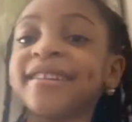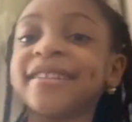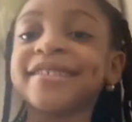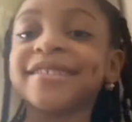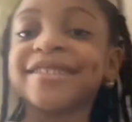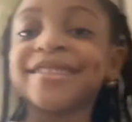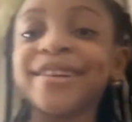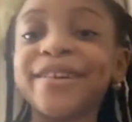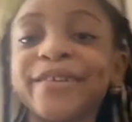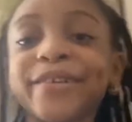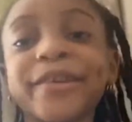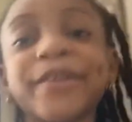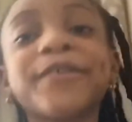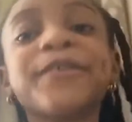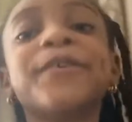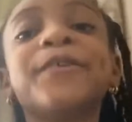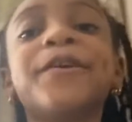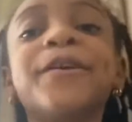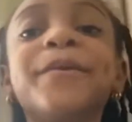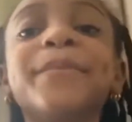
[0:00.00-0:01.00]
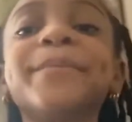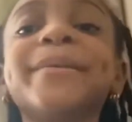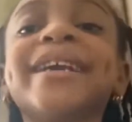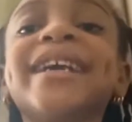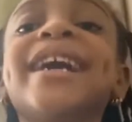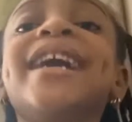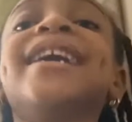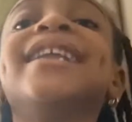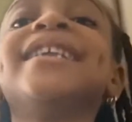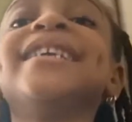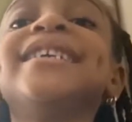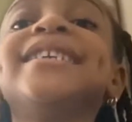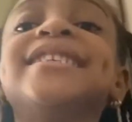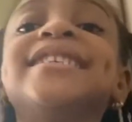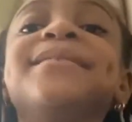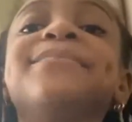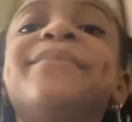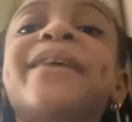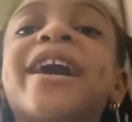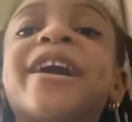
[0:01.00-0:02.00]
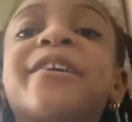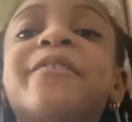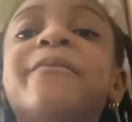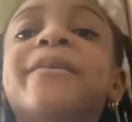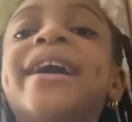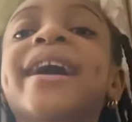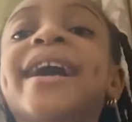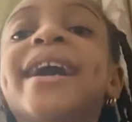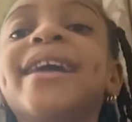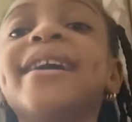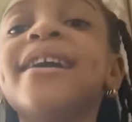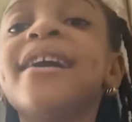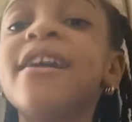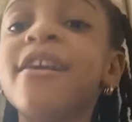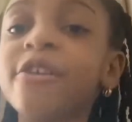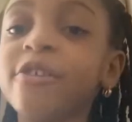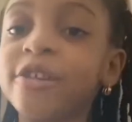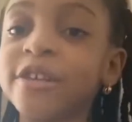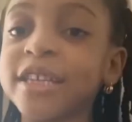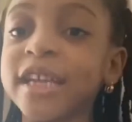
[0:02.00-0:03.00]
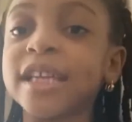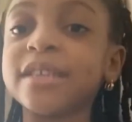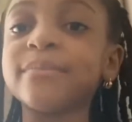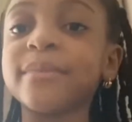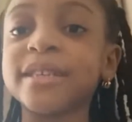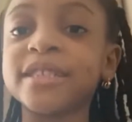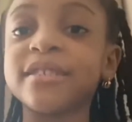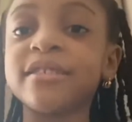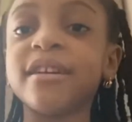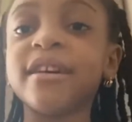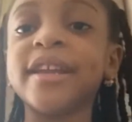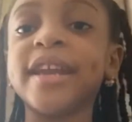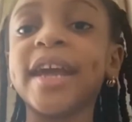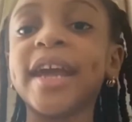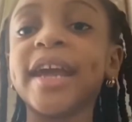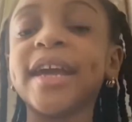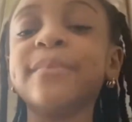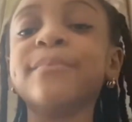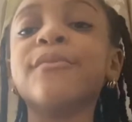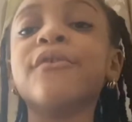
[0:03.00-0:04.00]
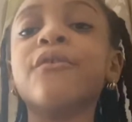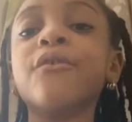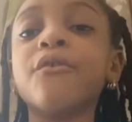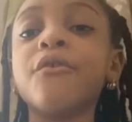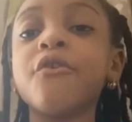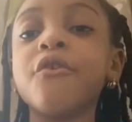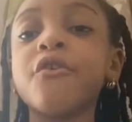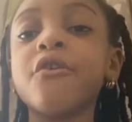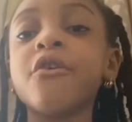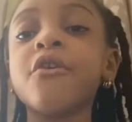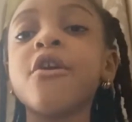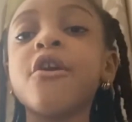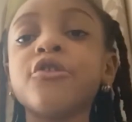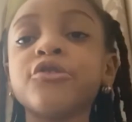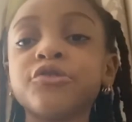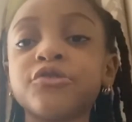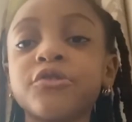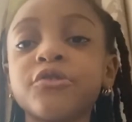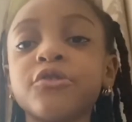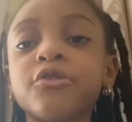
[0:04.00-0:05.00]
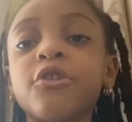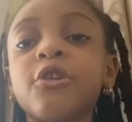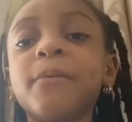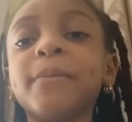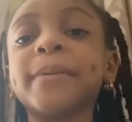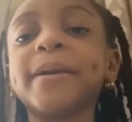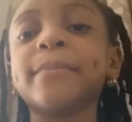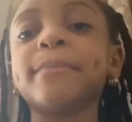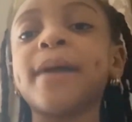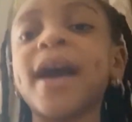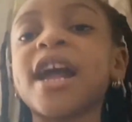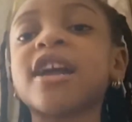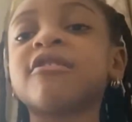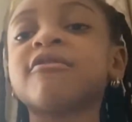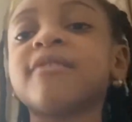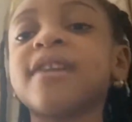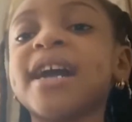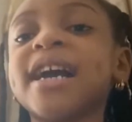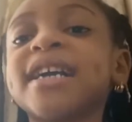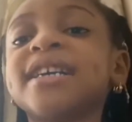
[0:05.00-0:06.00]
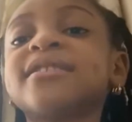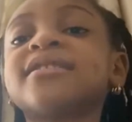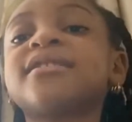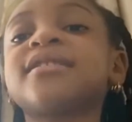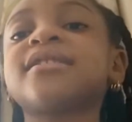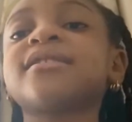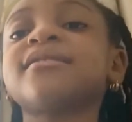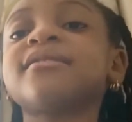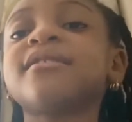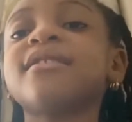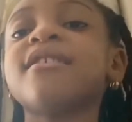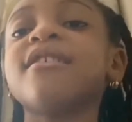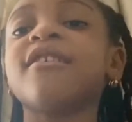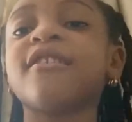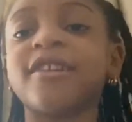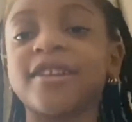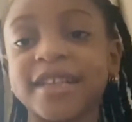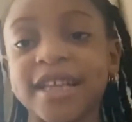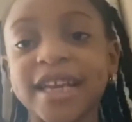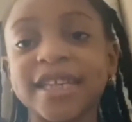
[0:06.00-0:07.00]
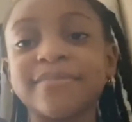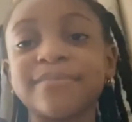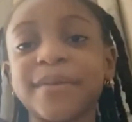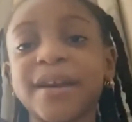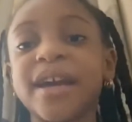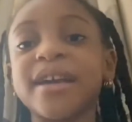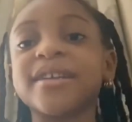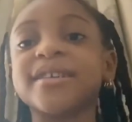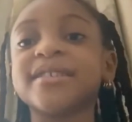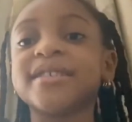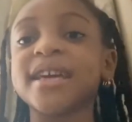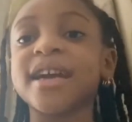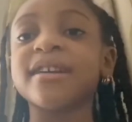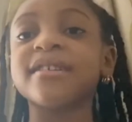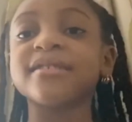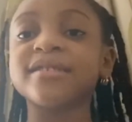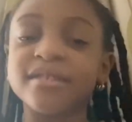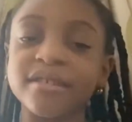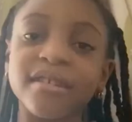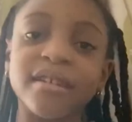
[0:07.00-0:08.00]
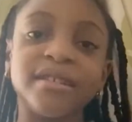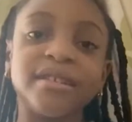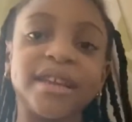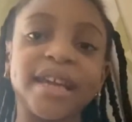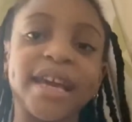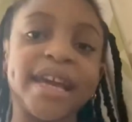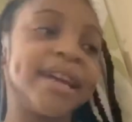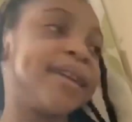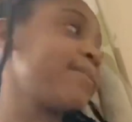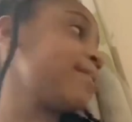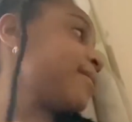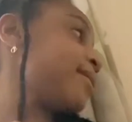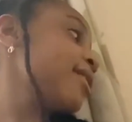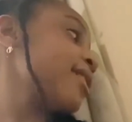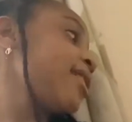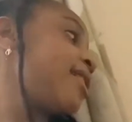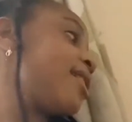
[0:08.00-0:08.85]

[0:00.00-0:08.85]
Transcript: So you can call me Alicia Beckwere, because that's my surname, or you can call me Margaret, because that's my second surname,